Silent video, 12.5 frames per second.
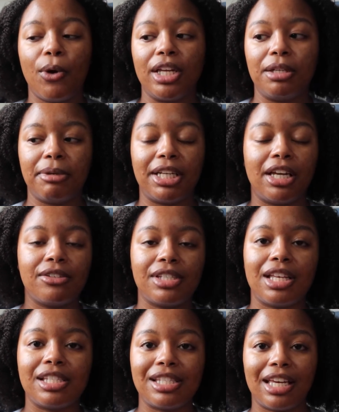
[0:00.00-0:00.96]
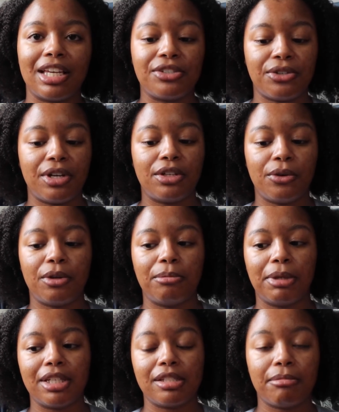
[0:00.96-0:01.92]
Anybody else that has taken tretinoin
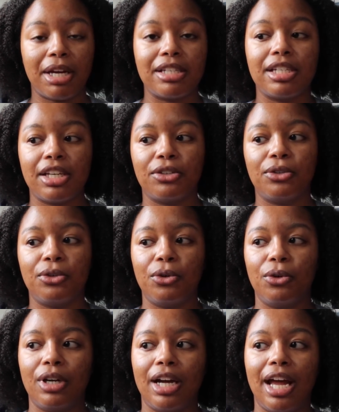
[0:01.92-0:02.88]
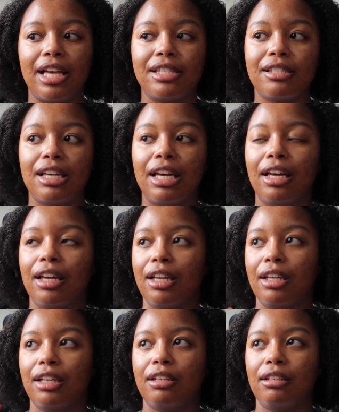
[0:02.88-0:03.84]
because of my channel, or has,
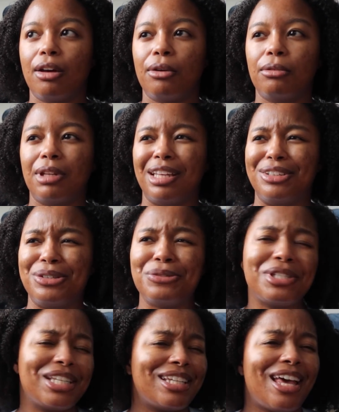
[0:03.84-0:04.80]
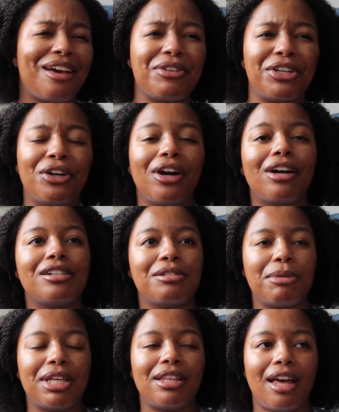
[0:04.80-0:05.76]
you know, like, used it to have
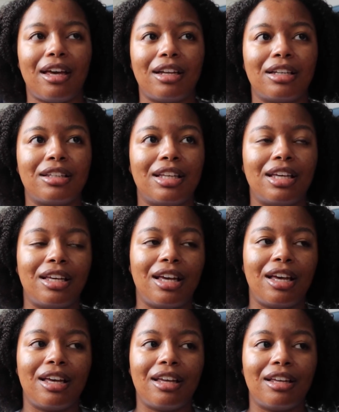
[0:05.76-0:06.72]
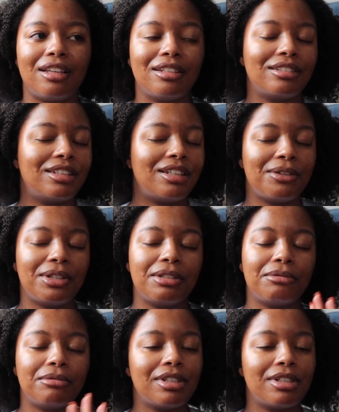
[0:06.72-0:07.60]
encouragement, that kind of thing, you know,